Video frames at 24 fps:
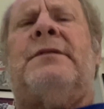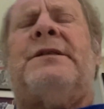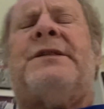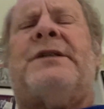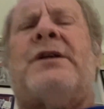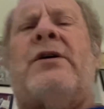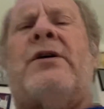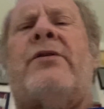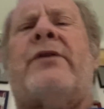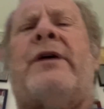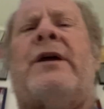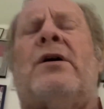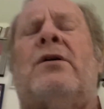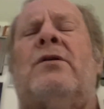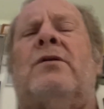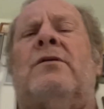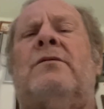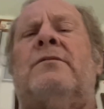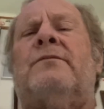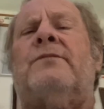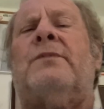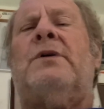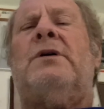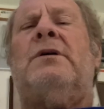
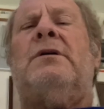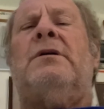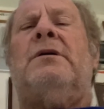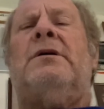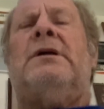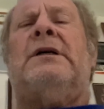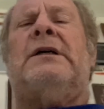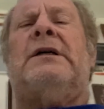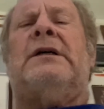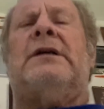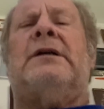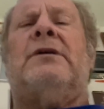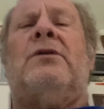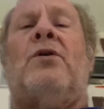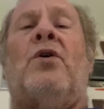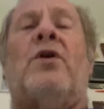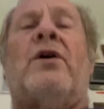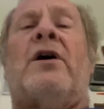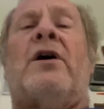stereo or